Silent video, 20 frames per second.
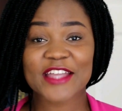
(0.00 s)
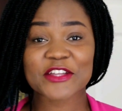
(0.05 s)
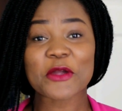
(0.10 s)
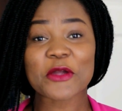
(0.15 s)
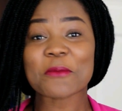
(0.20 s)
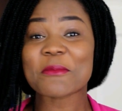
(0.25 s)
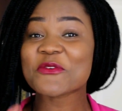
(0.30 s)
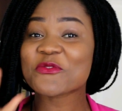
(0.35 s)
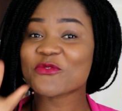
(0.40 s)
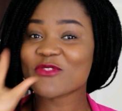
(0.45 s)

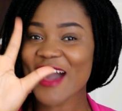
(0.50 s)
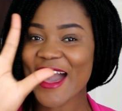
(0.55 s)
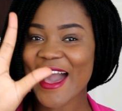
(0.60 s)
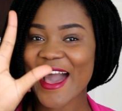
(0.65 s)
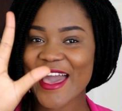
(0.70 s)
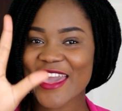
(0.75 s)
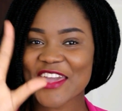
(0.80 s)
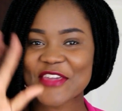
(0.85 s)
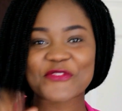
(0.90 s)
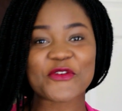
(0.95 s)
number
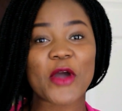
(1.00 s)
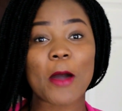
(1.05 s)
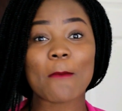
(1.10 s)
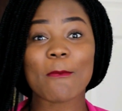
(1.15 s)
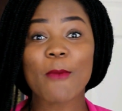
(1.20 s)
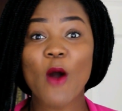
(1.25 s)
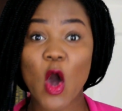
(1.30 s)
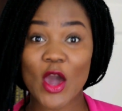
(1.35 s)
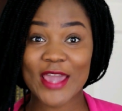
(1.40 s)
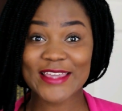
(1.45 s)
5.
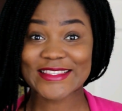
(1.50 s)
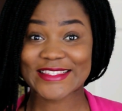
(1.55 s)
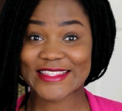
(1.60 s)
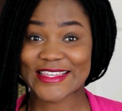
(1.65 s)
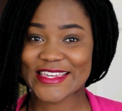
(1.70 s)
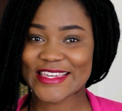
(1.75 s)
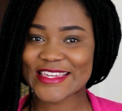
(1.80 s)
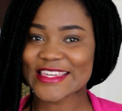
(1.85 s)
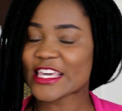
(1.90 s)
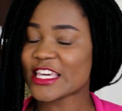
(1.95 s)

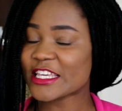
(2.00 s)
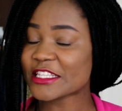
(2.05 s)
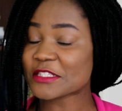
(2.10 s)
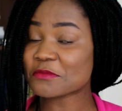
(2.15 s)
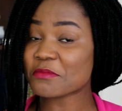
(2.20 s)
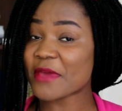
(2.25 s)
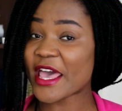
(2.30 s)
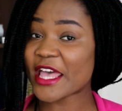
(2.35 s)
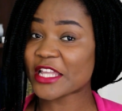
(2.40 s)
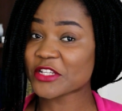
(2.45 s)
Pointing is
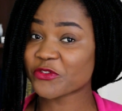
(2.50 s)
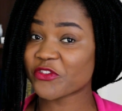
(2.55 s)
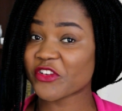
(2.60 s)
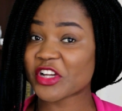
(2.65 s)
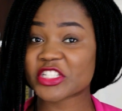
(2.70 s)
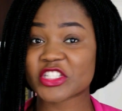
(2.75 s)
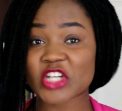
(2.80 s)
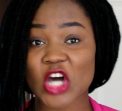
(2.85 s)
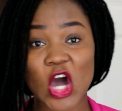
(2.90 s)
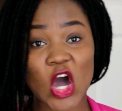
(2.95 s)
meant for
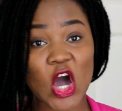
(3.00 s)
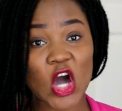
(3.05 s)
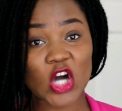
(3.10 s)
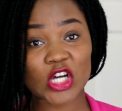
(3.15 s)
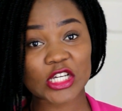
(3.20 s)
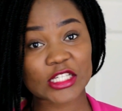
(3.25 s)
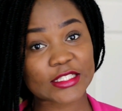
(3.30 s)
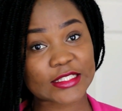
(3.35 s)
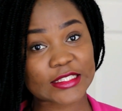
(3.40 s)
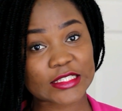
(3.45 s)

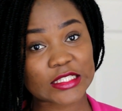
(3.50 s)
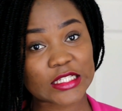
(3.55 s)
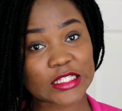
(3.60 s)
dogs.